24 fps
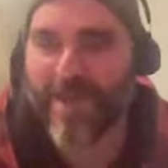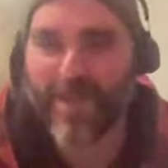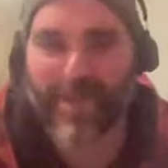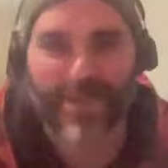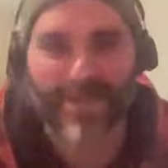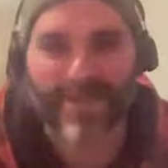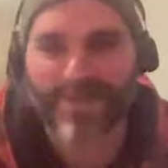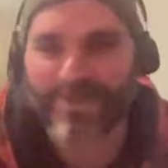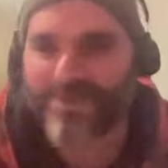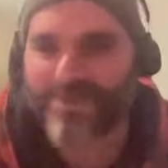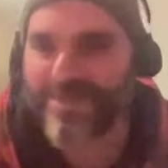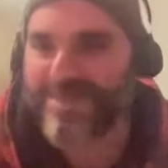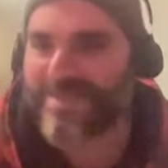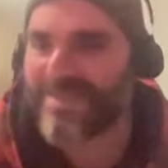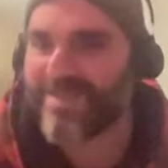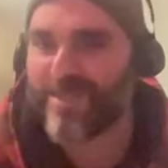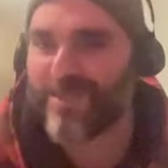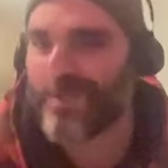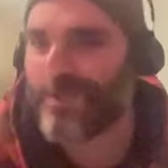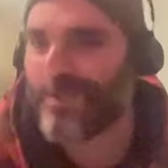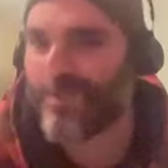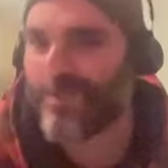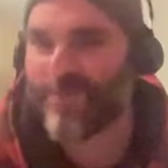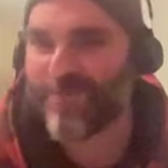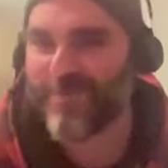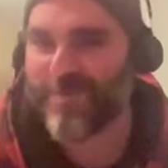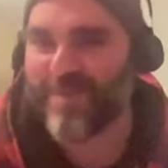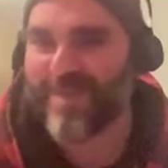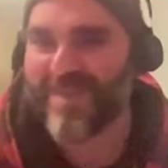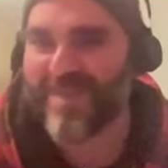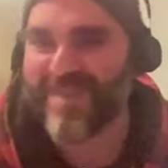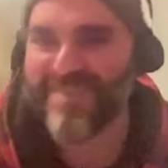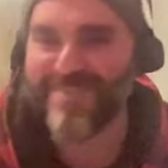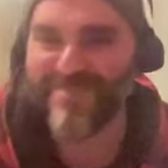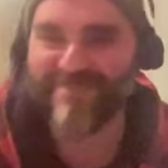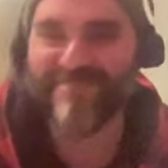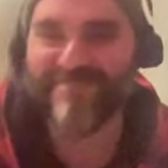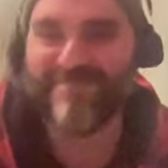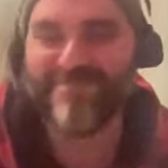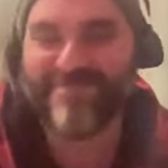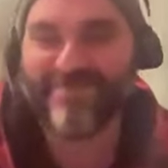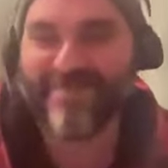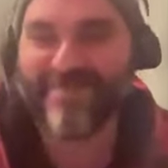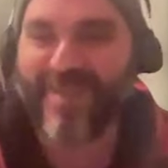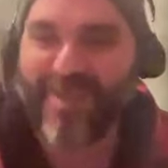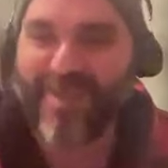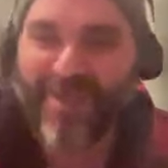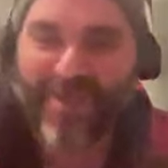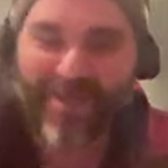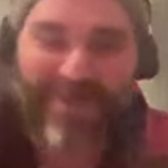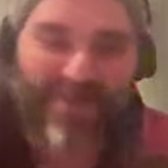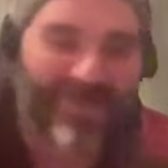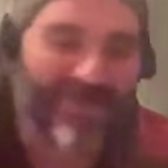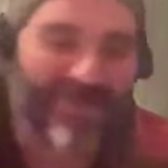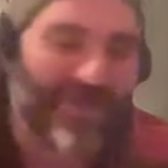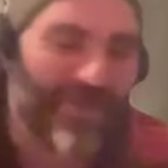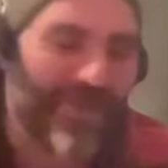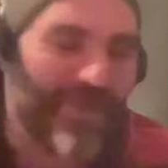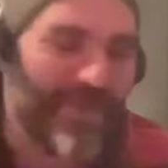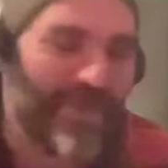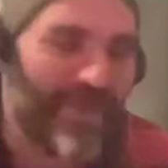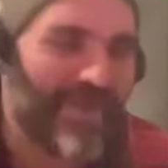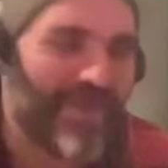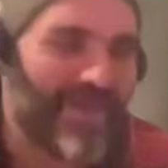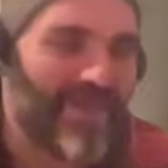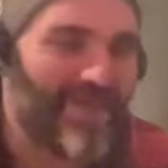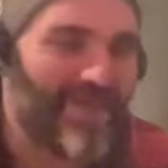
girls just didn't do it for me. So